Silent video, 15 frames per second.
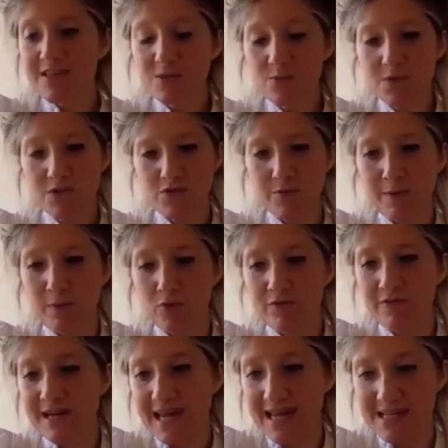ones are a bit more of
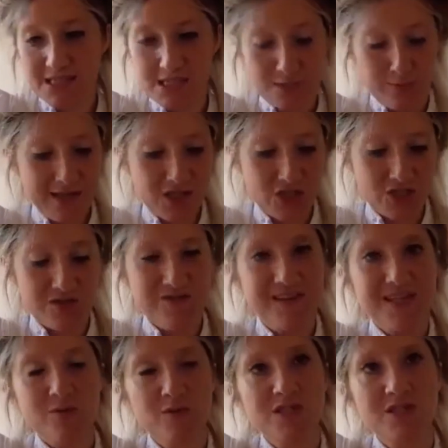a later species, so
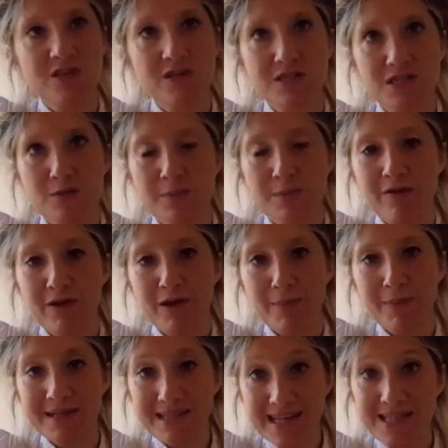these ones started appearing a
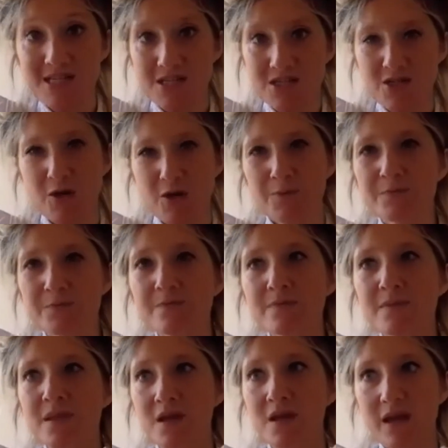bit later, so
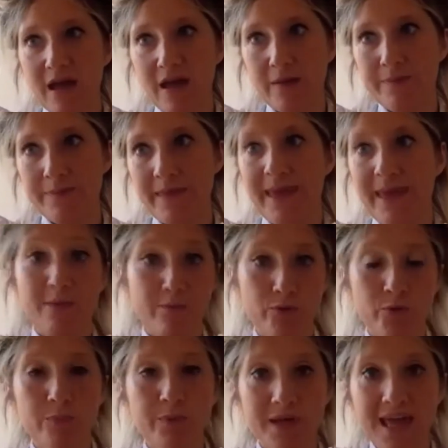
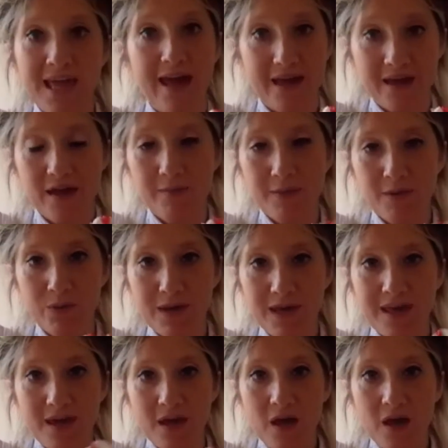April. But yeah, I mean,
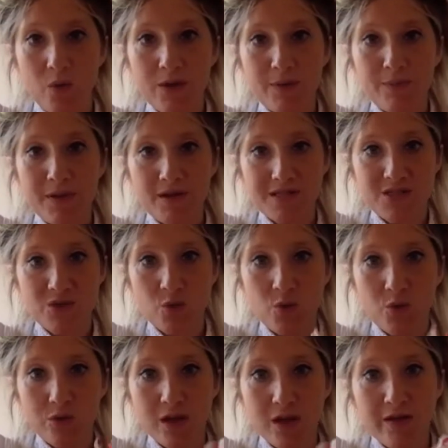we planted
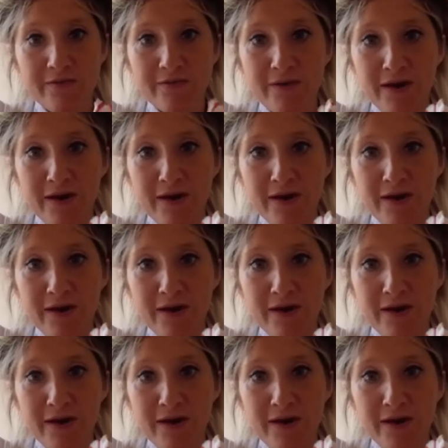all of